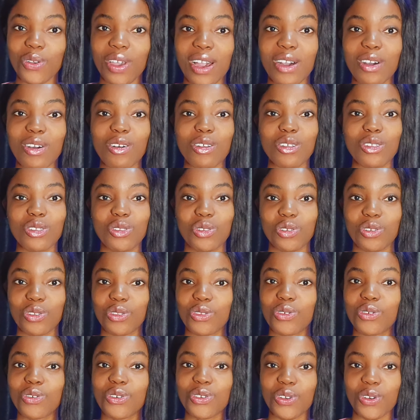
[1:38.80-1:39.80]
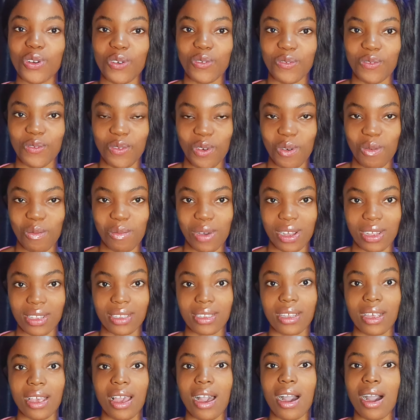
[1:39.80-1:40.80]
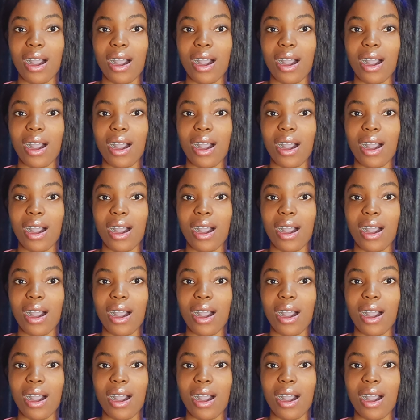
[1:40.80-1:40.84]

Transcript: you are going to know your format,